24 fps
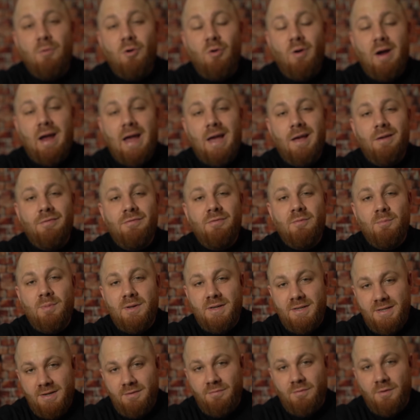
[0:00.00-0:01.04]
graph,
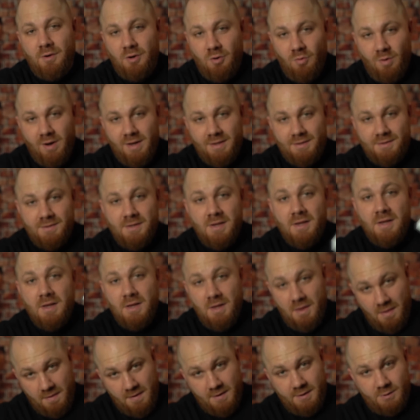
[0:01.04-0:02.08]
but different grids.
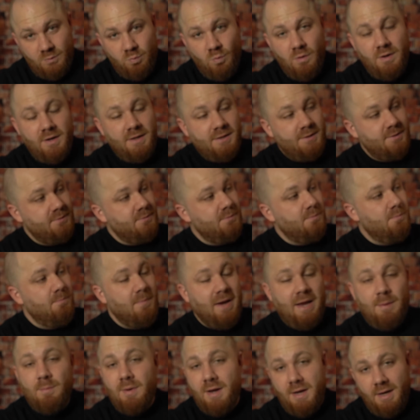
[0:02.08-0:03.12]
This one is
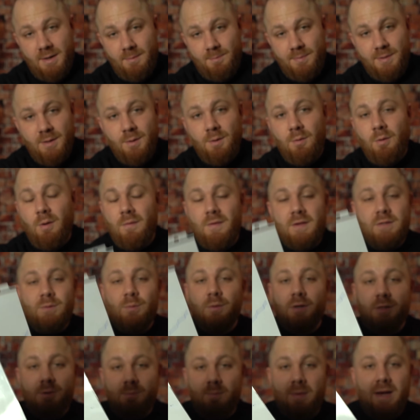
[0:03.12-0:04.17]
made by a computer, and this
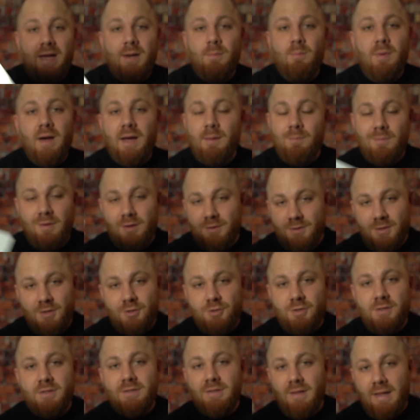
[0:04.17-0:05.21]
one is made by
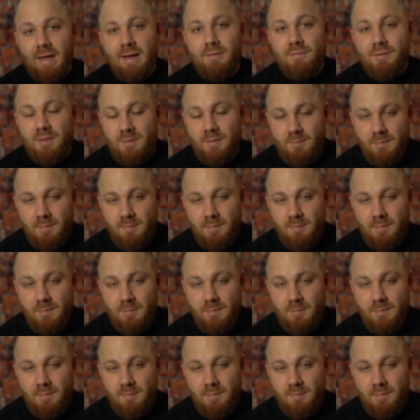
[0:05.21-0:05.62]
musicians live in the